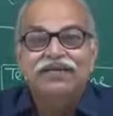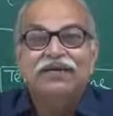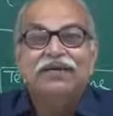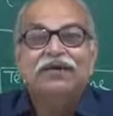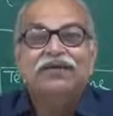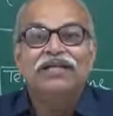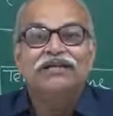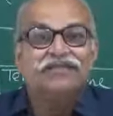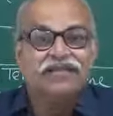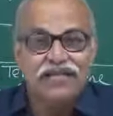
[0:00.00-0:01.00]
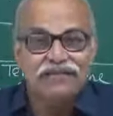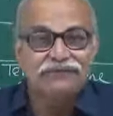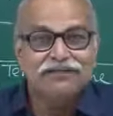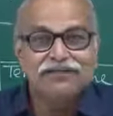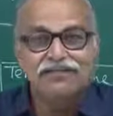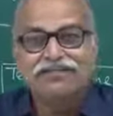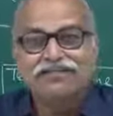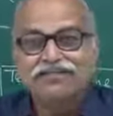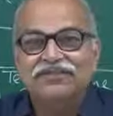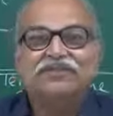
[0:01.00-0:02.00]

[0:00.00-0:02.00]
All our calculators,